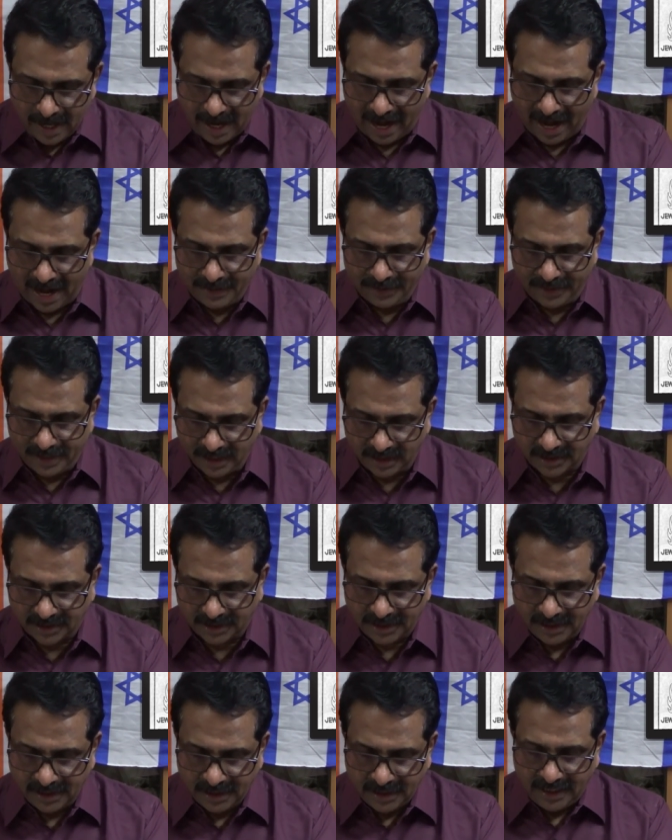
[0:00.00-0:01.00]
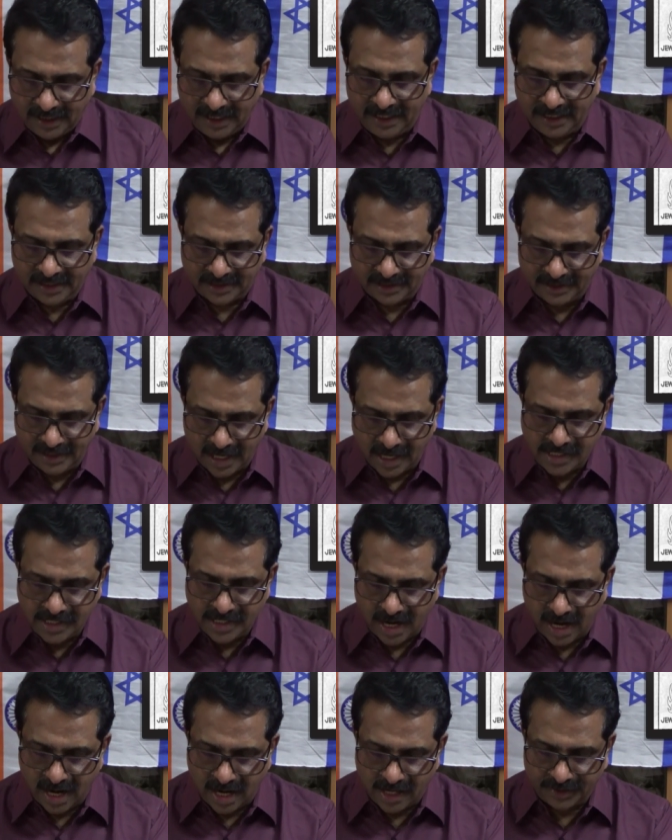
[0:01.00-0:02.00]
And this is
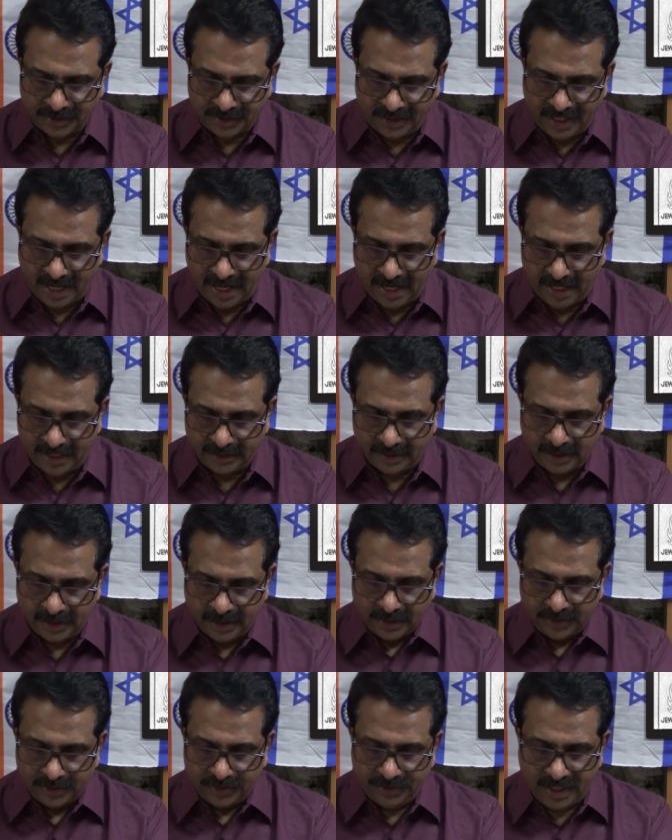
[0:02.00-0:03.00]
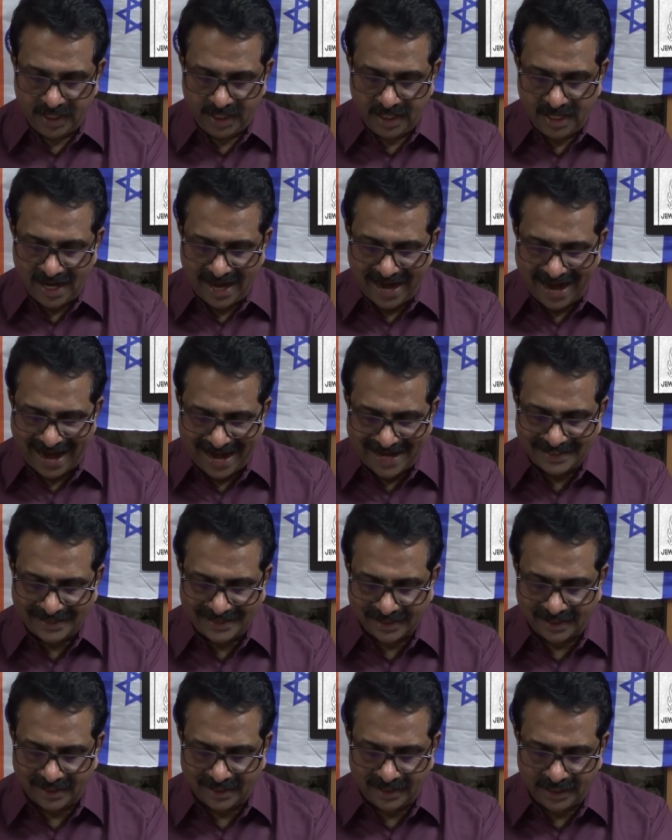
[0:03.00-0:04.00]
none other than the
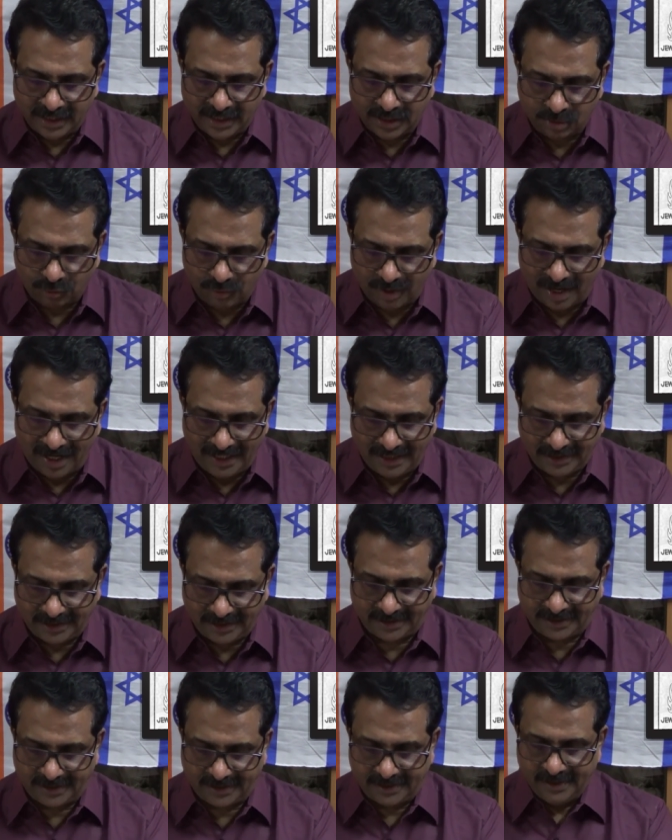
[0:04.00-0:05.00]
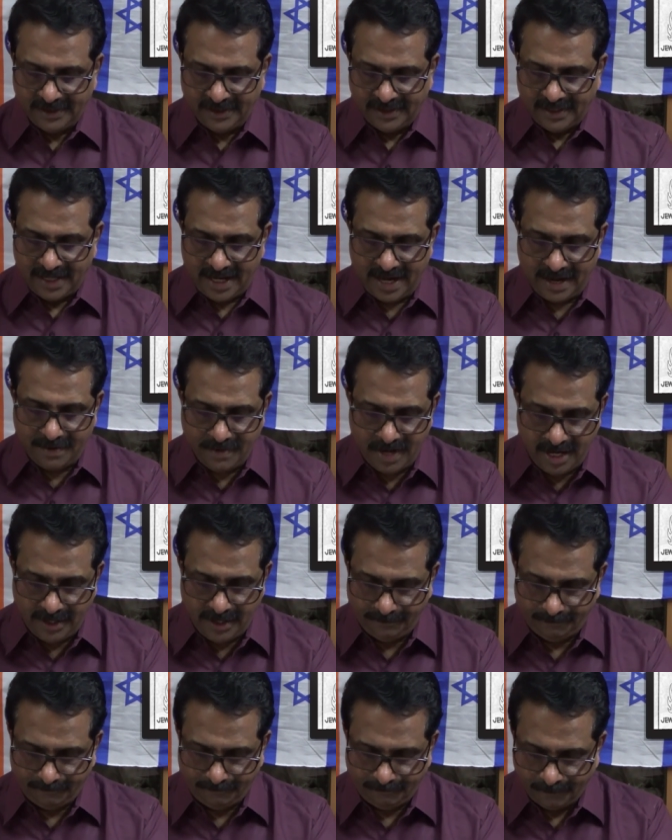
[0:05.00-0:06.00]
Antichrist.
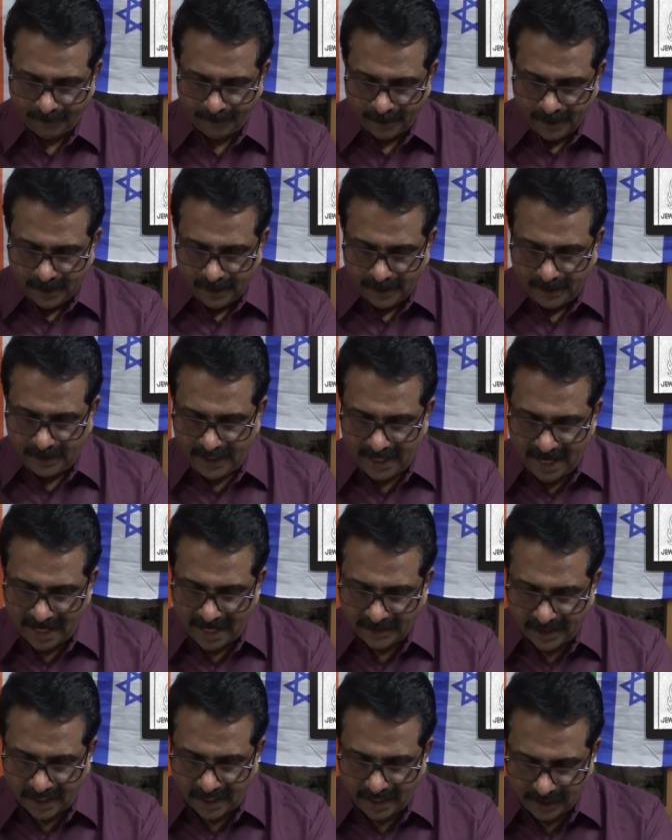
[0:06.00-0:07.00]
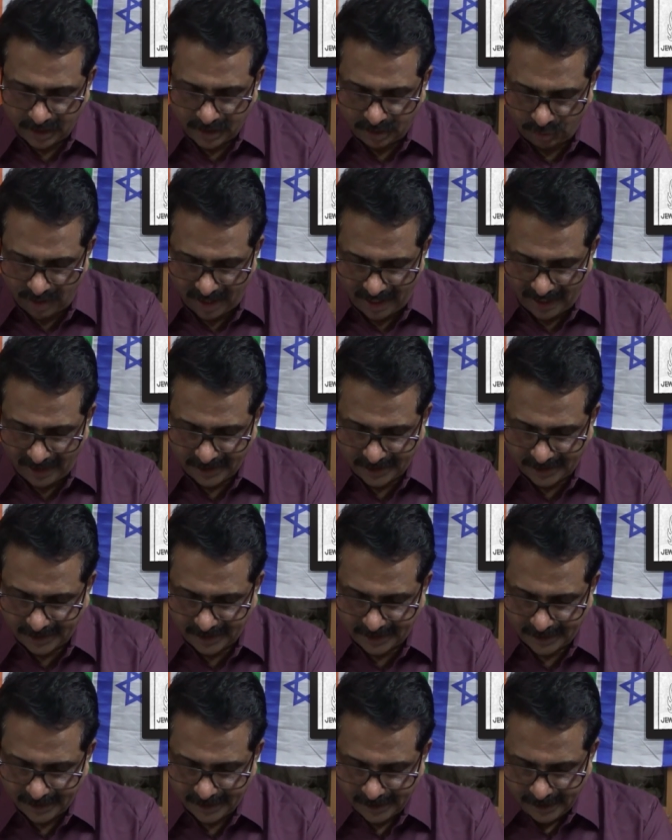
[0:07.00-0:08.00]
Amen. The
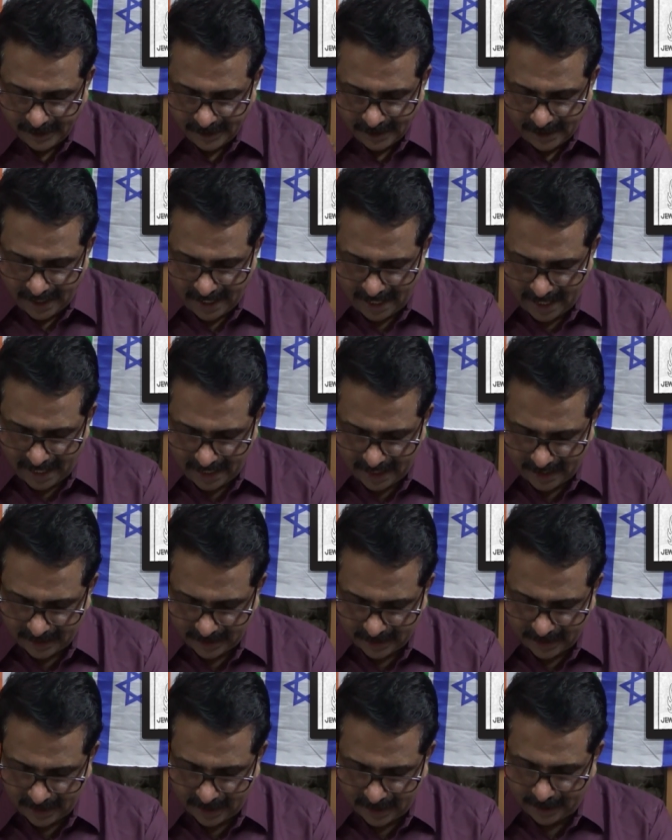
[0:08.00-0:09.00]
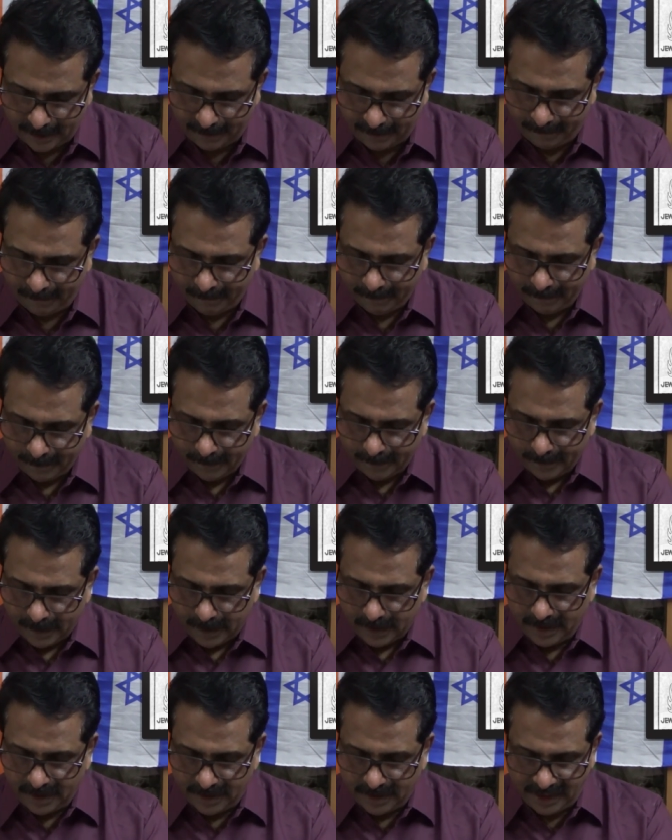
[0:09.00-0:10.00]
Antichrist. And um,
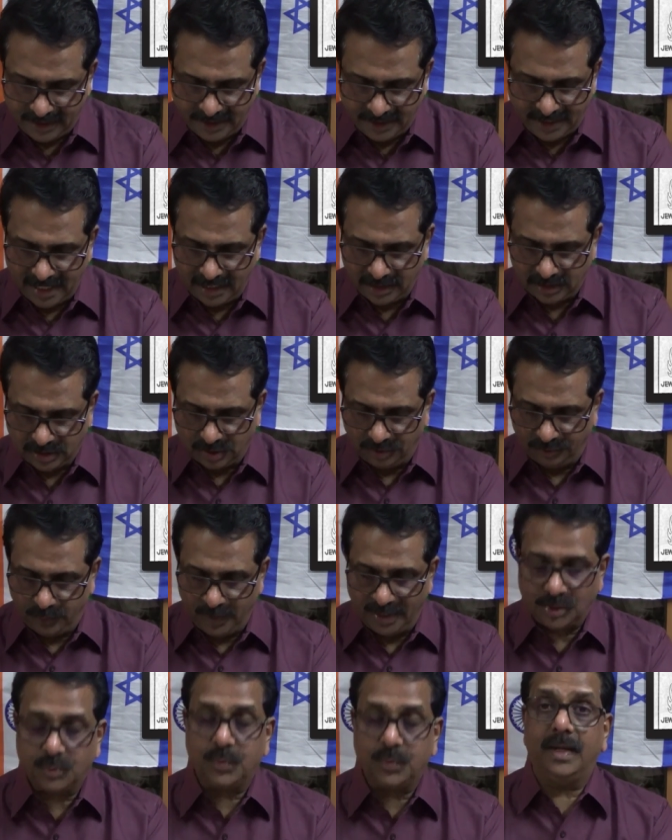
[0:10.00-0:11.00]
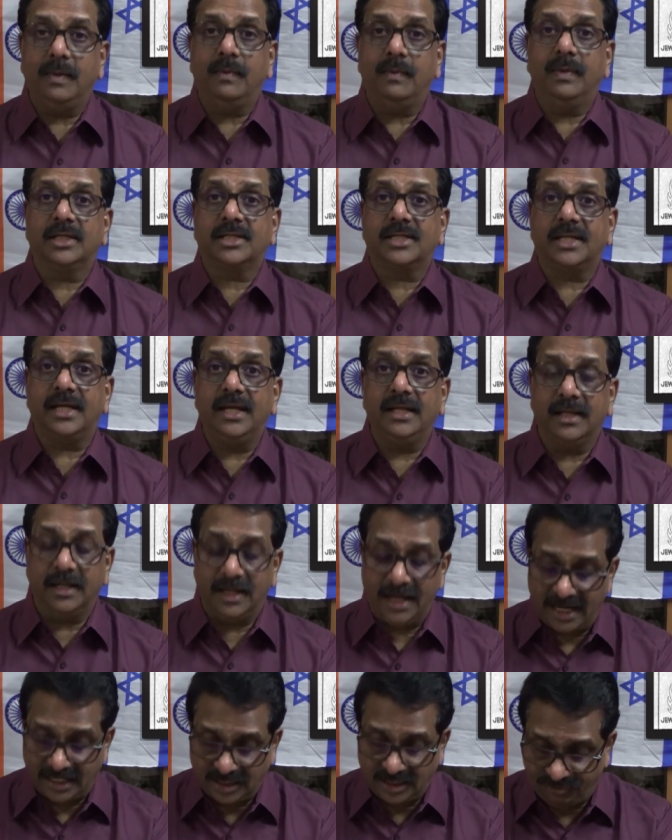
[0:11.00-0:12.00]
the details of which we will see in the
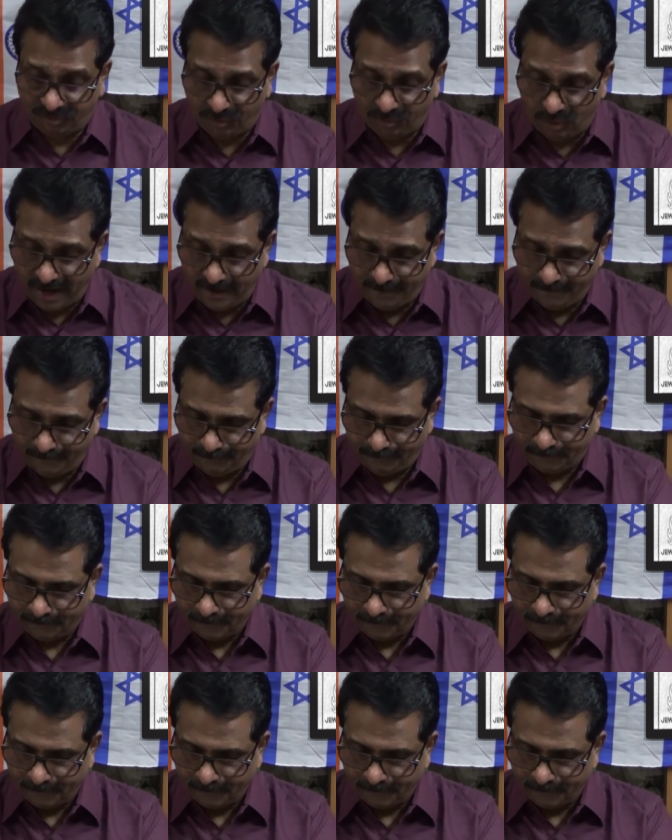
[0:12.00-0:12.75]
next frame.